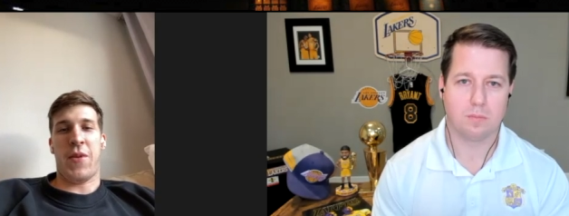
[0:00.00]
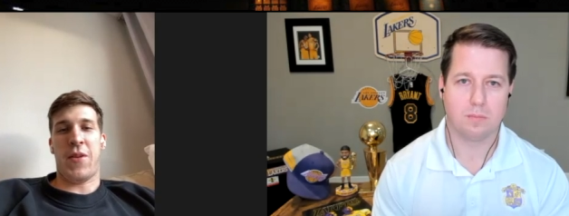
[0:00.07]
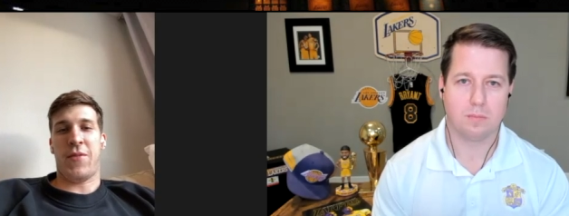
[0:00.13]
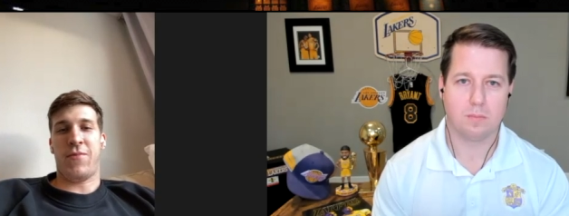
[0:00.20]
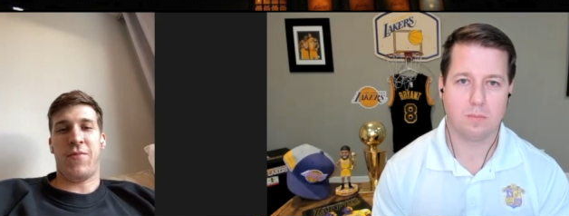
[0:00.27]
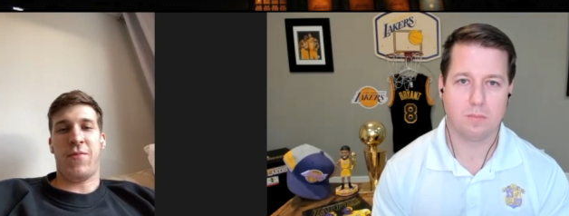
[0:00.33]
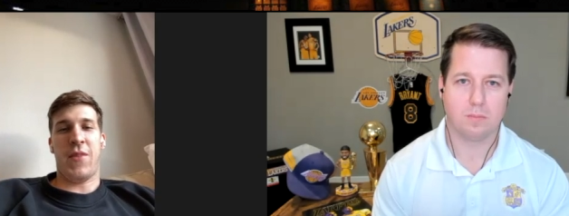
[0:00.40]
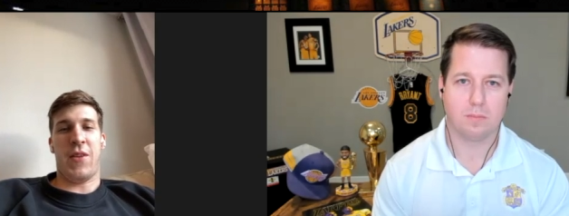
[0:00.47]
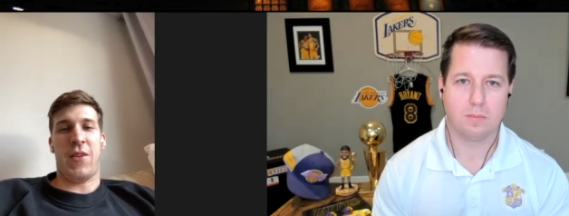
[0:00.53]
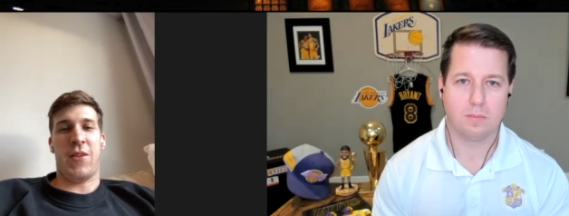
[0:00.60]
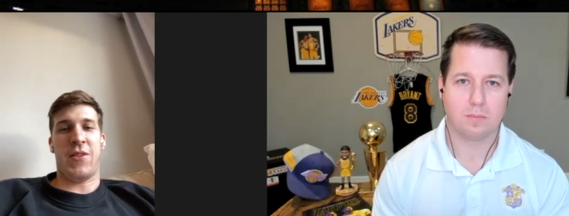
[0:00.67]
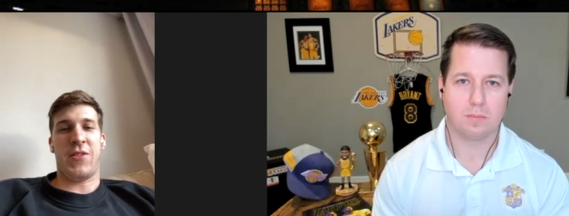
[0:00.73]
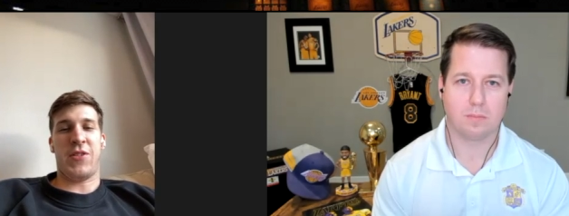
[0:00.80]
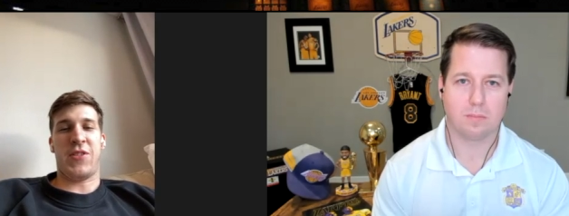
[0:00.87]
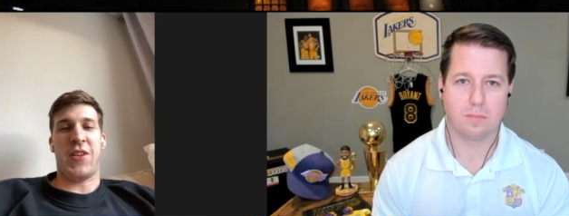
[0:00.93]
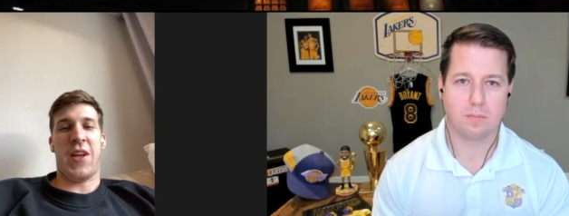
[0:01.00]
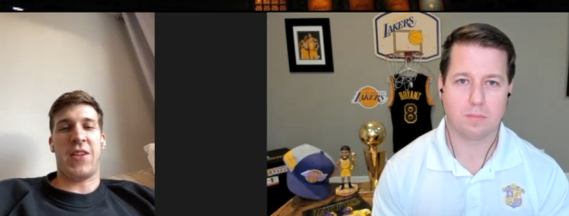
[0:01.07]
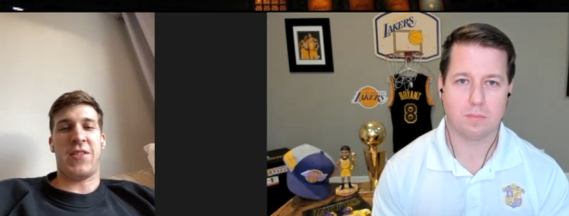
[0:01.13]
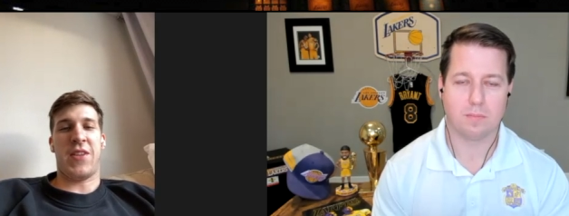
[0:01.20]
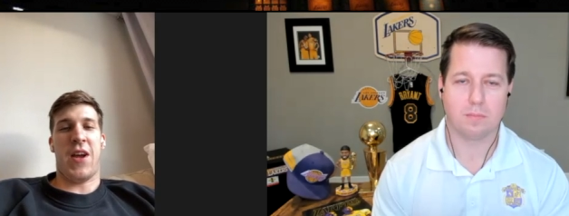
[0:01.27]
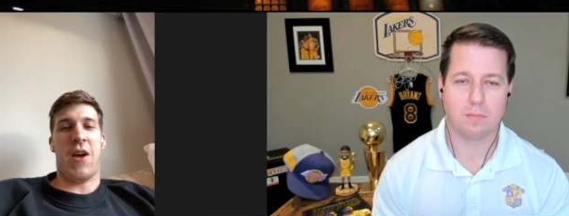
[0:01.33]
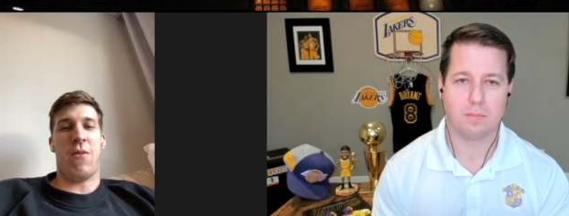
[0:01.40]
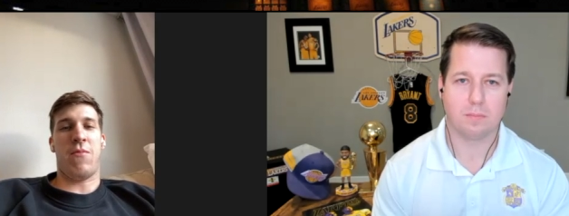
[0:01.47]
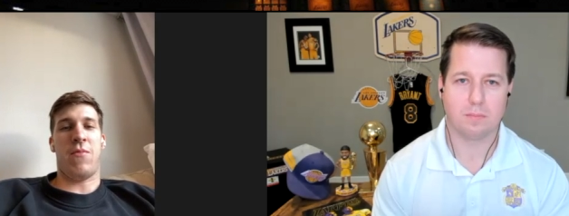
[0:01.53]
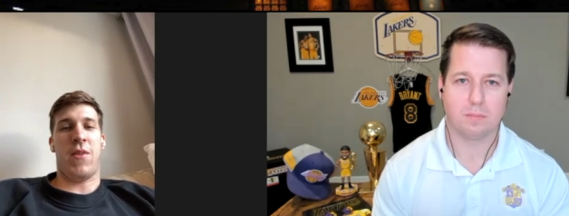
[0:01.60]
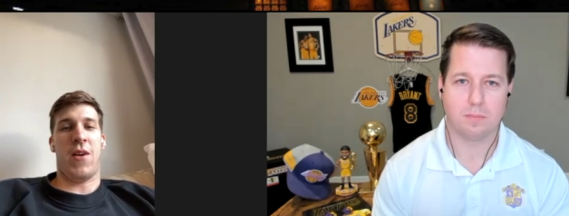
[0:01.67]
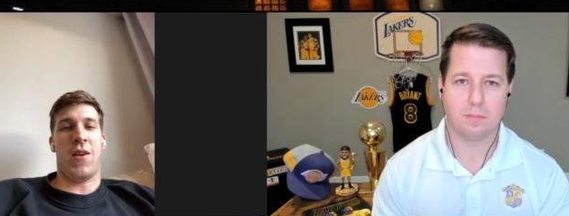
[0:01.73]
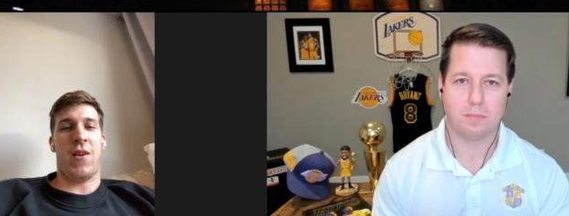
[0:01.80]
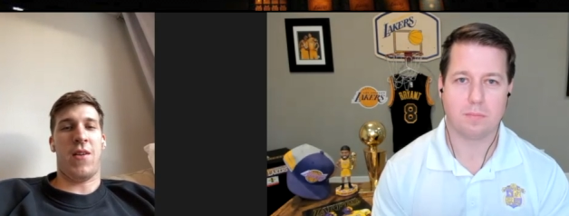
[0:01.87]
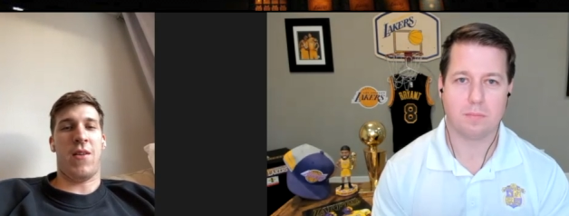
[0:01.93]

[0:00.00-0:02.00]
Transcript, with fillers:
Speaker 1: I mean it, it just takes time.